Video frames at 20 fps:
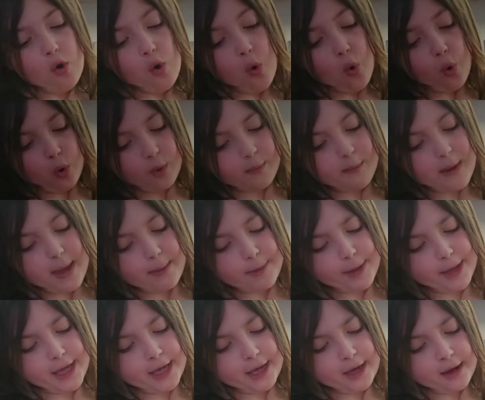Or
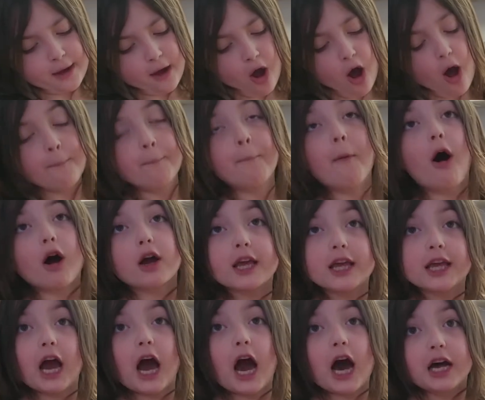maybe a mocky
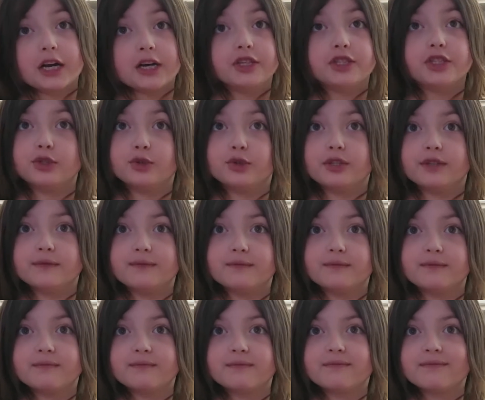attitude.
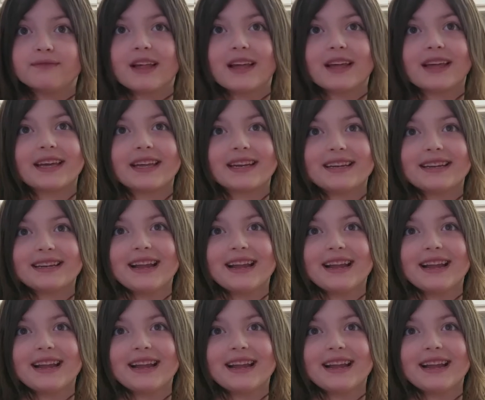Like it.